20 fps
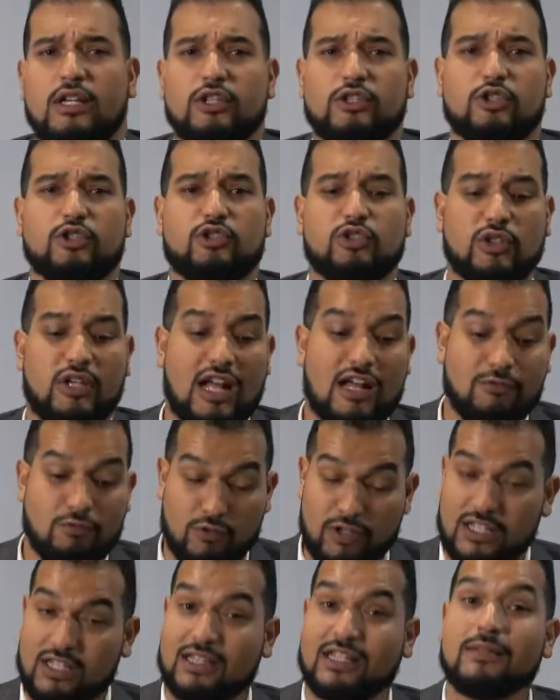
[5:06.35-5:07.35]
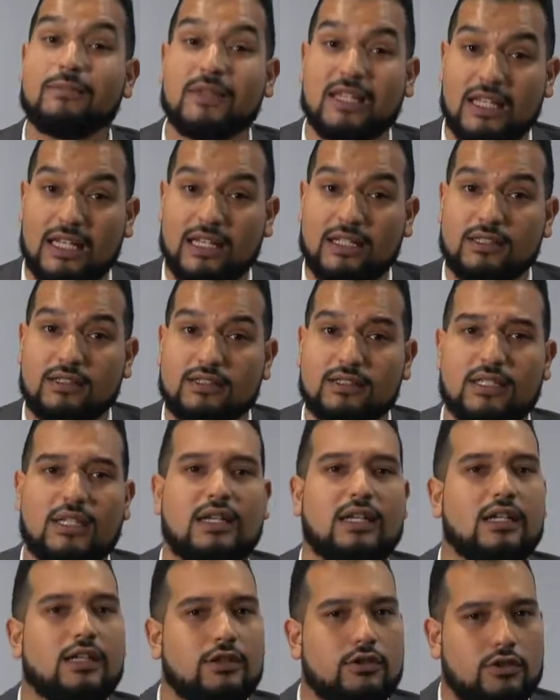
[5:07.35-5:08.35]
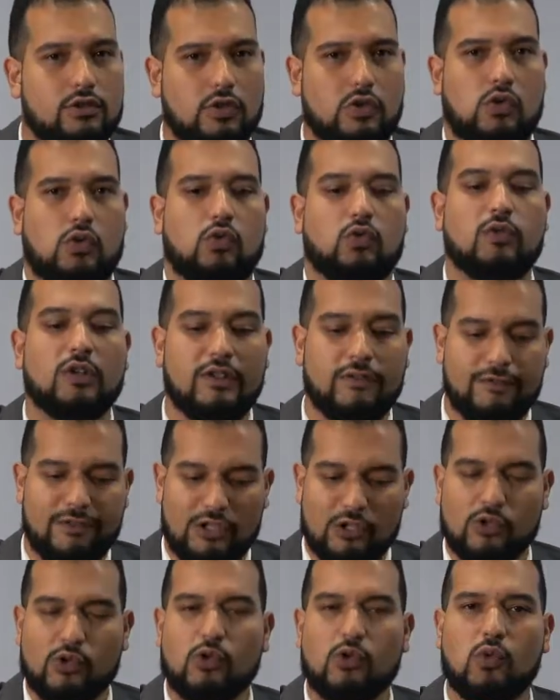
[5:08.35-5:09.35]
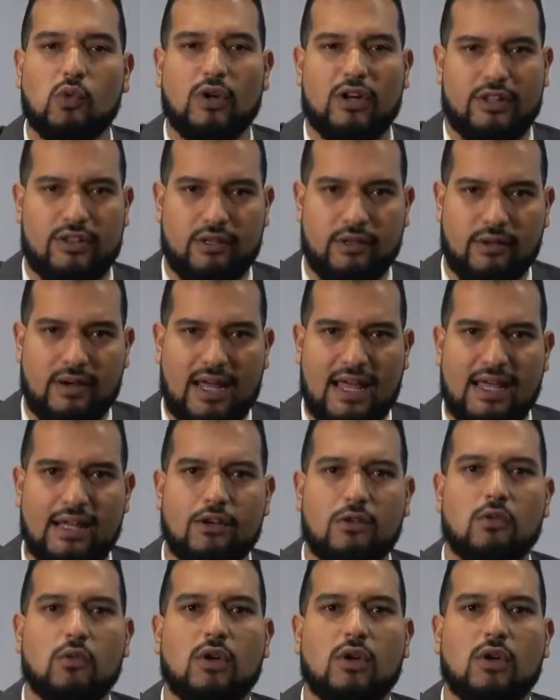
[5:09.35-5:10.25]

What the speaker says: You should have weekly meetings to review where they're at,